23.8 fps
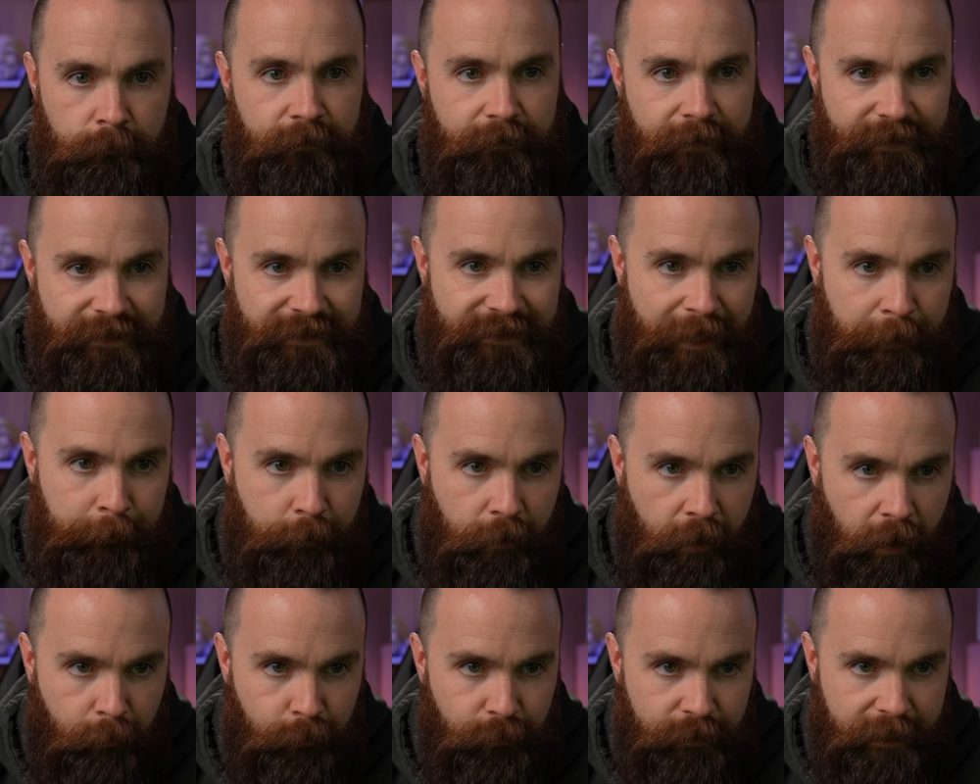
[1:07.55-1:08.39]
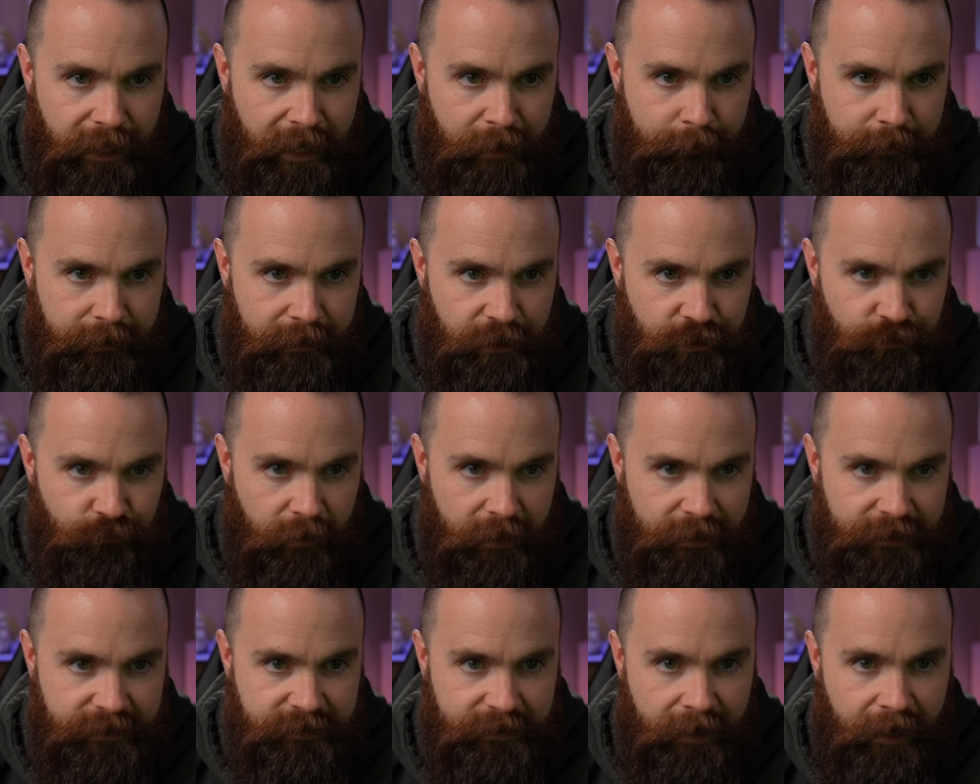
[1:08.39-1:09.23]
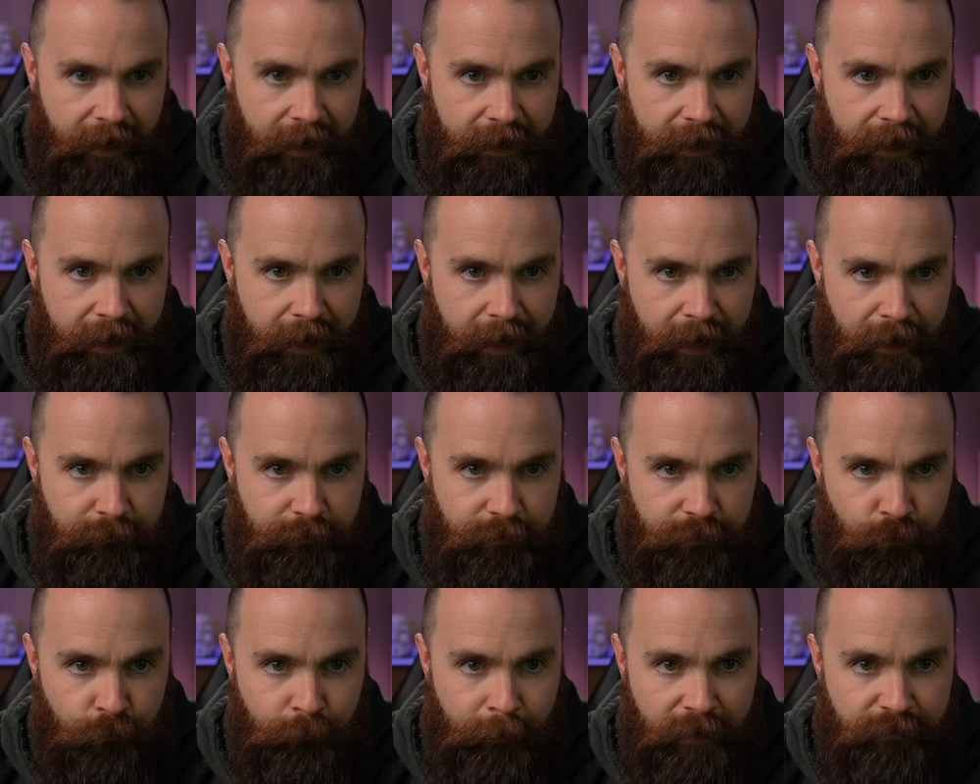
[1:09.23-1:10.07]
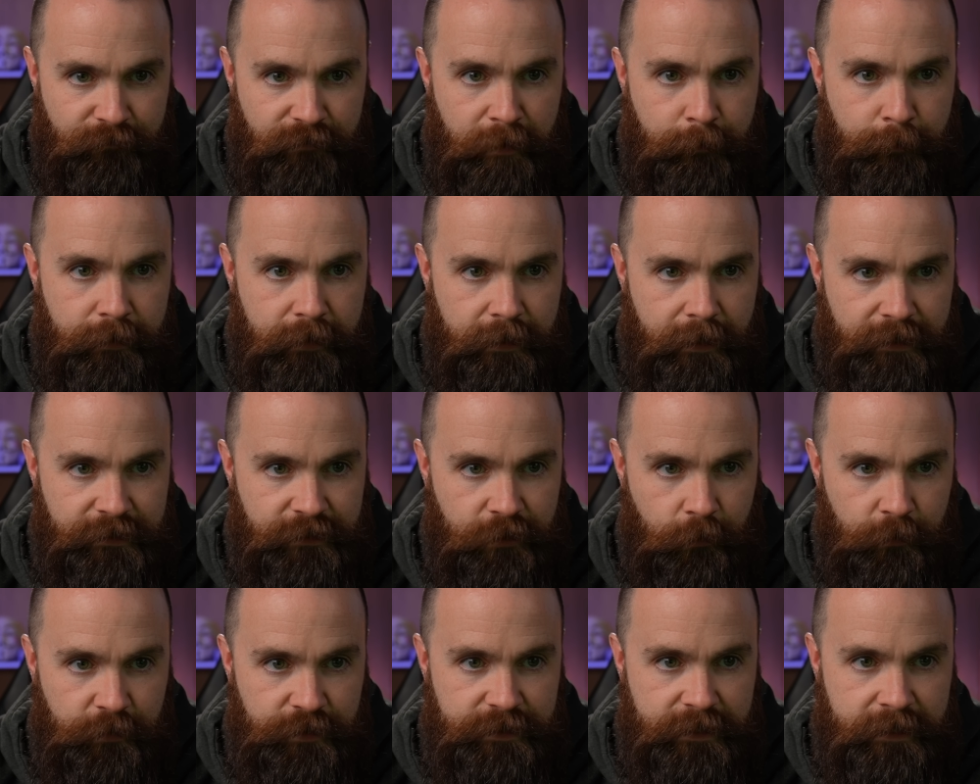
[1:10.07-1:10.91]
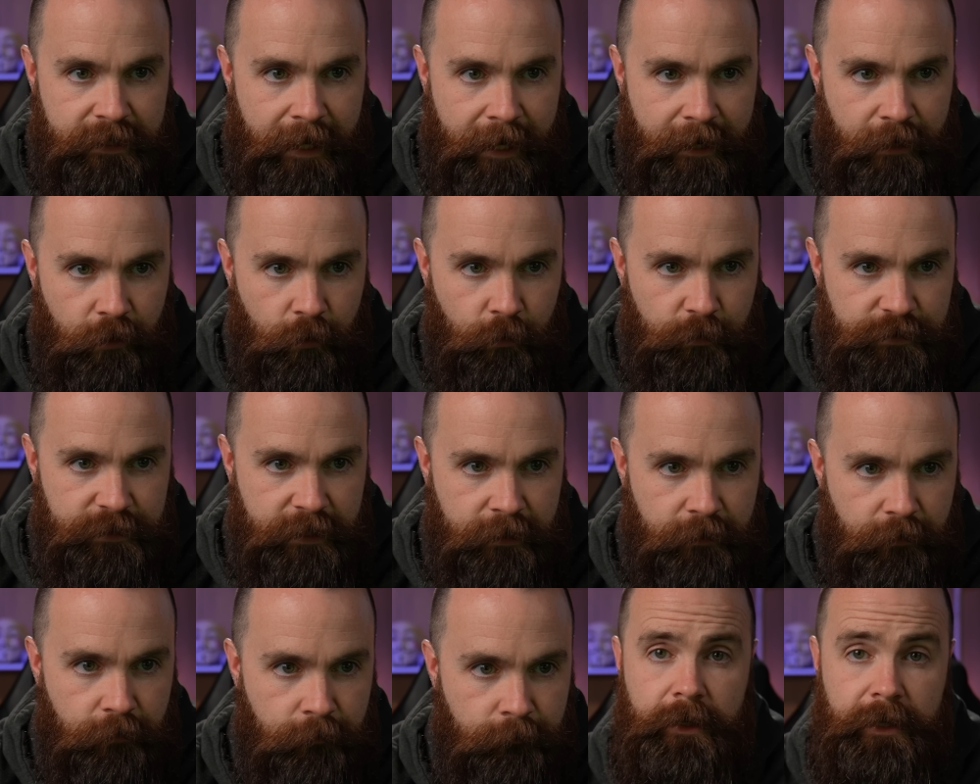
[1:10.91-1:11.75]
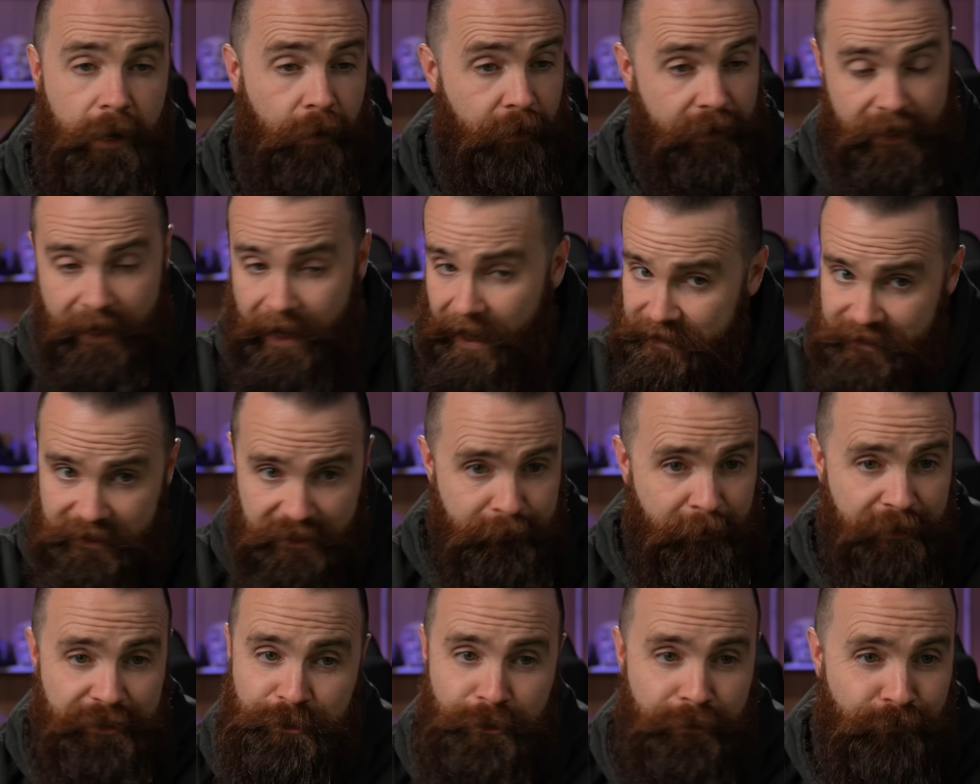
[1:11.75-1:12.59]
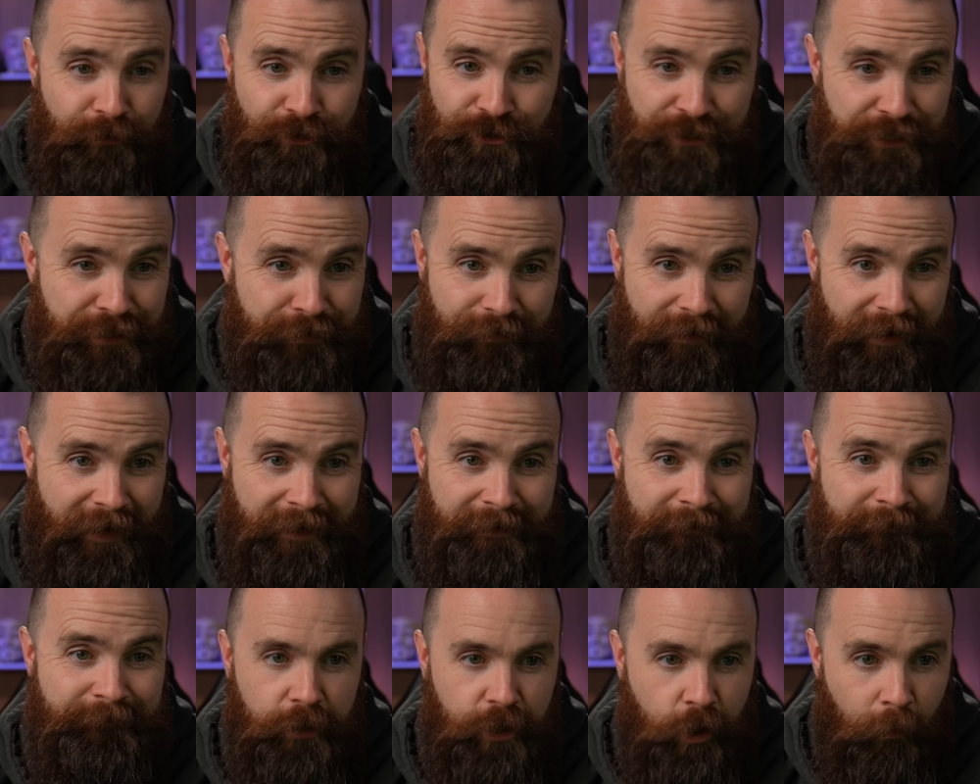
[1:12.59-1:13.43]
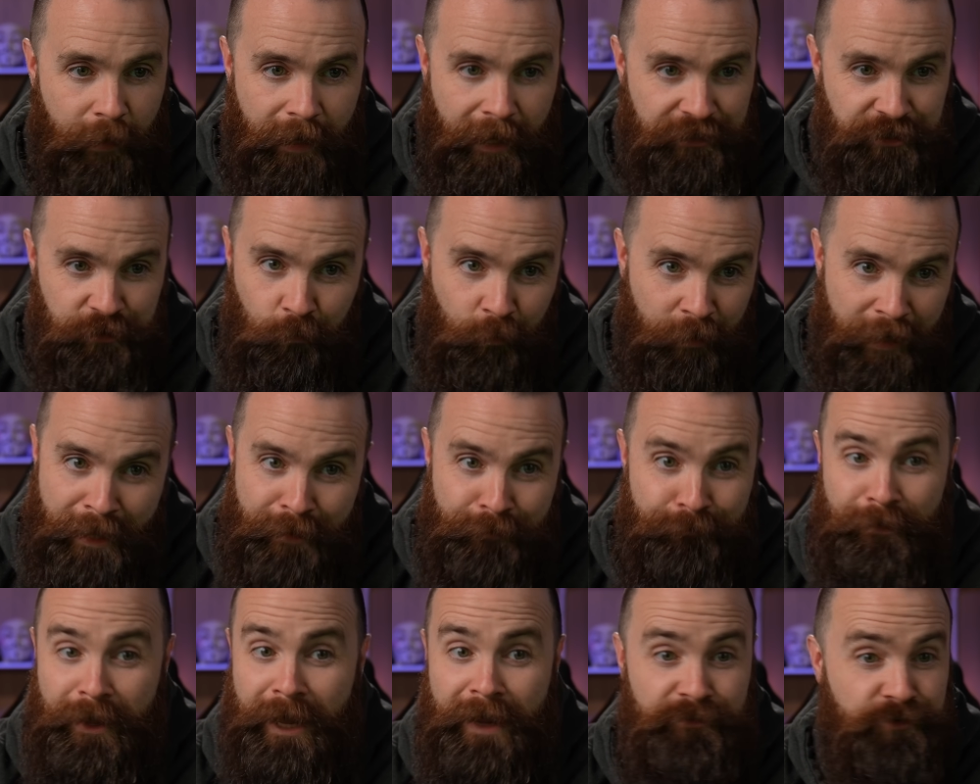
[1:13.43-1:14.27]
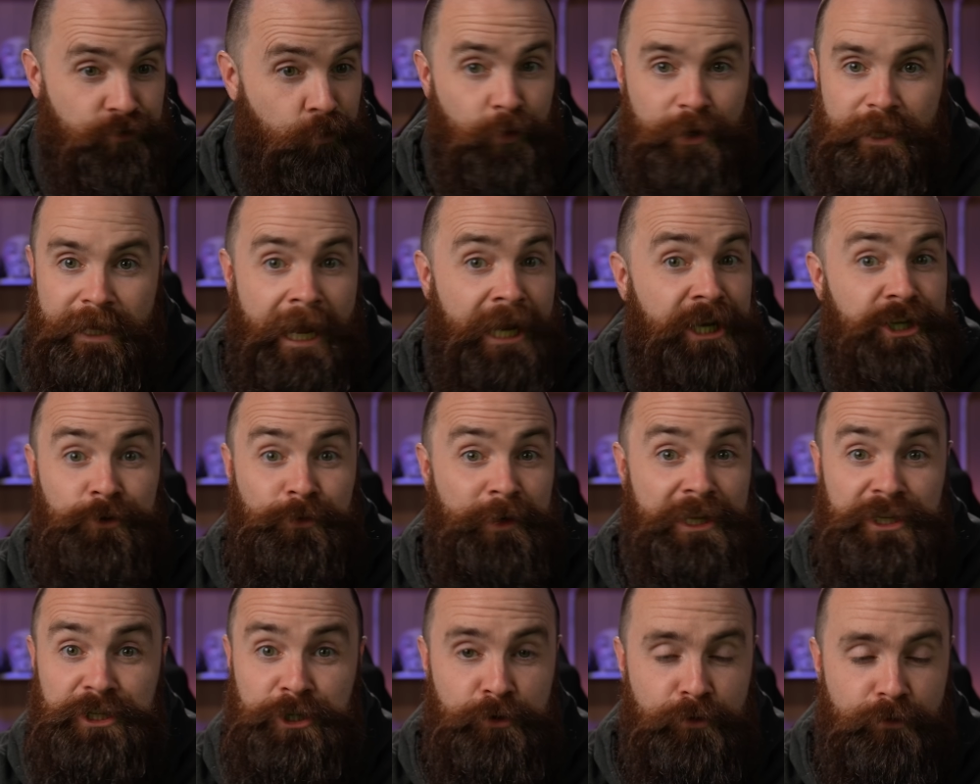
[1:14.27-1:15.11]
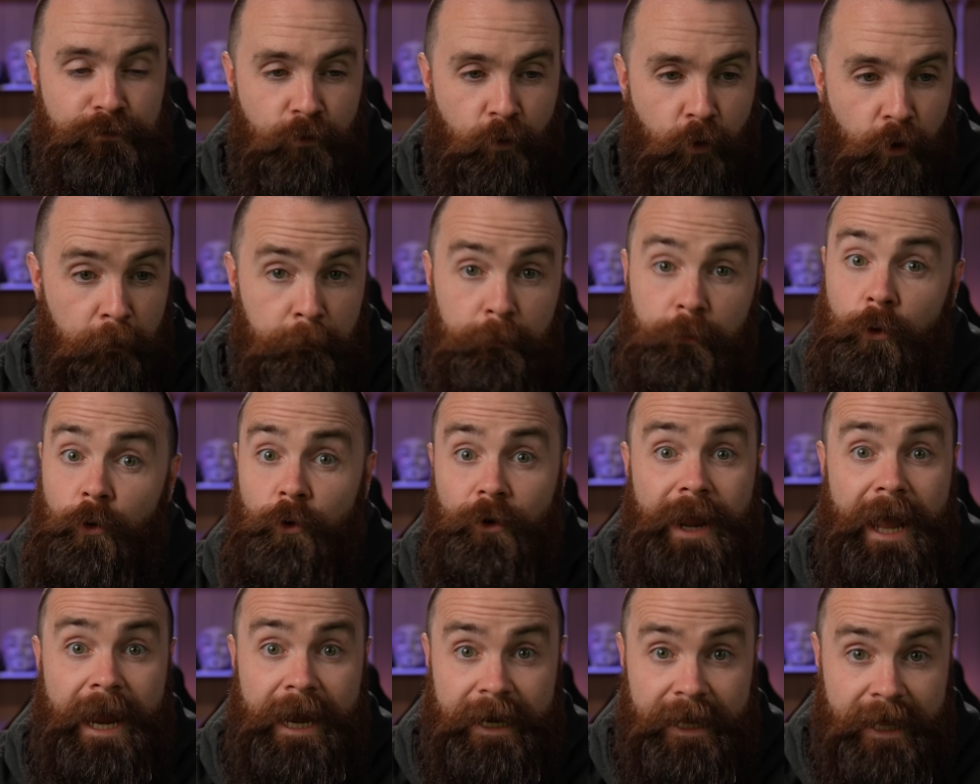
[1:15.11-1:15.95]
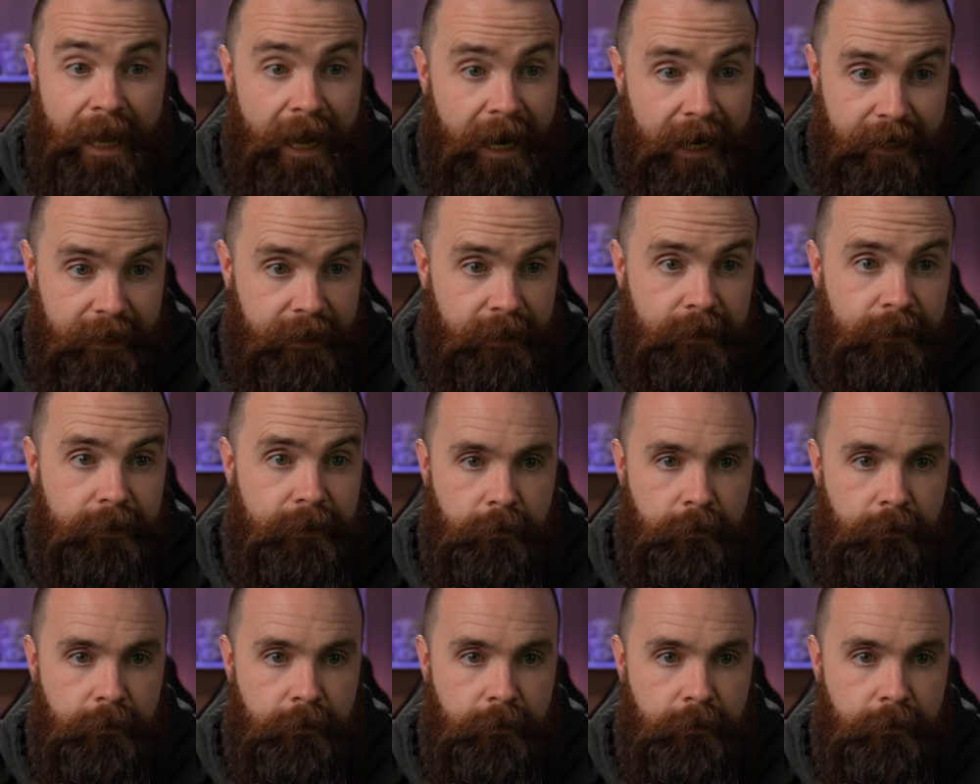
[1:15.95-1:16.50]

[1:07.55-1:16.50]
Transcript: This is a public IP address that I have through my VPS hosting at Hostinger. Now I can access my server just fine, going out to 185.28.22.4 port 8080,